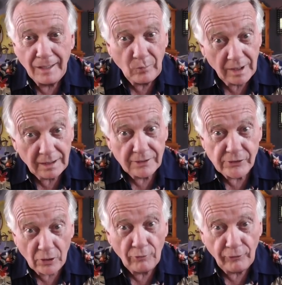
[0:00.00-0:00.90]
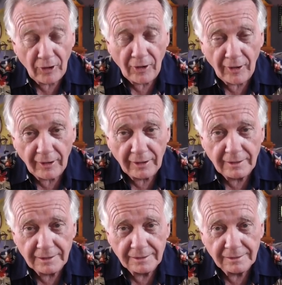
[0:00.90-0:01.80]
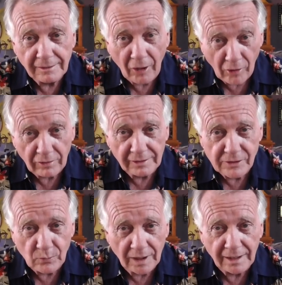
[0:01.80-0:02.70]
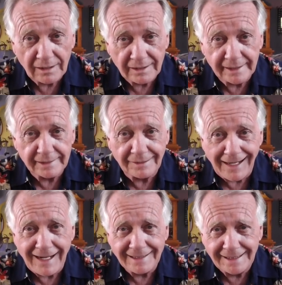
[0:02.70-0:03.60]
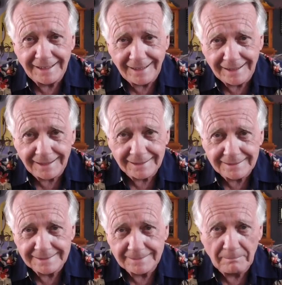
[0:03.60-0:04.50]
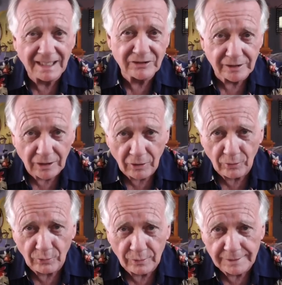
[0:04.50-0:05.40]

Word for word: Well, so far, all is well in Ajijic, Mexico.